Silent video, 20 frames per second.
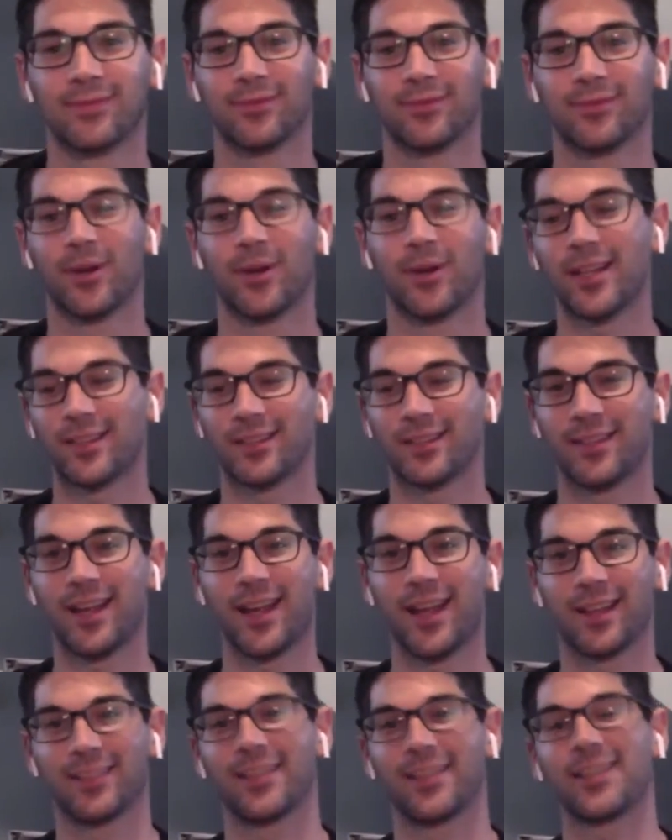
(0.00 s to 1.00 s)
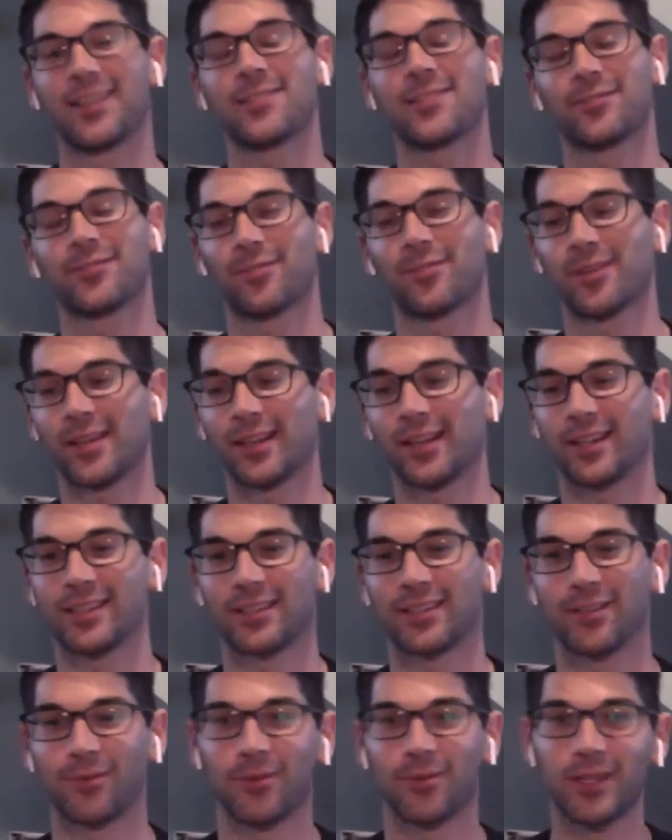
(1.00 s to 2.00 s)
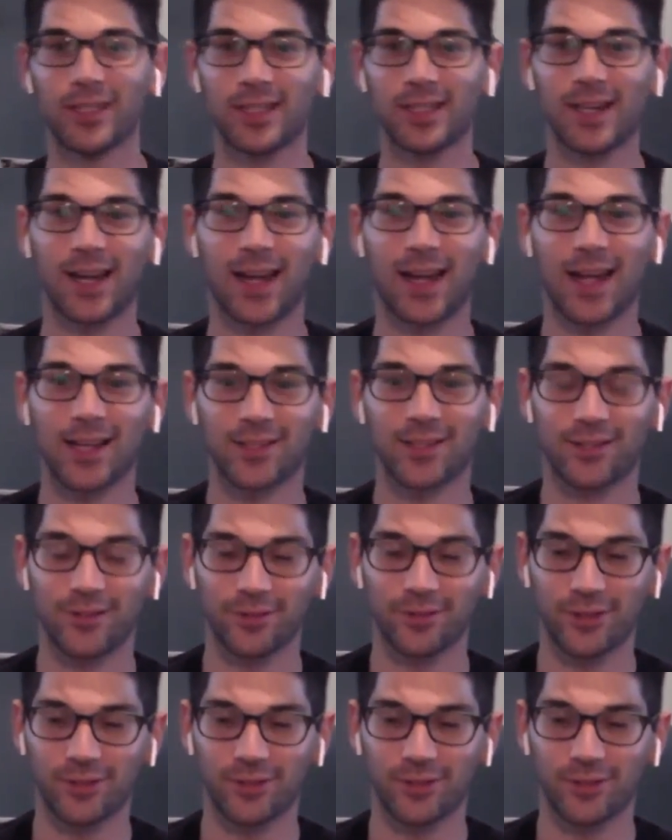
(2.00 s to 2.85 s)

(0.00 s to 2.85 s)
Right. Yeah. Thanks for joining us. The reason I asked you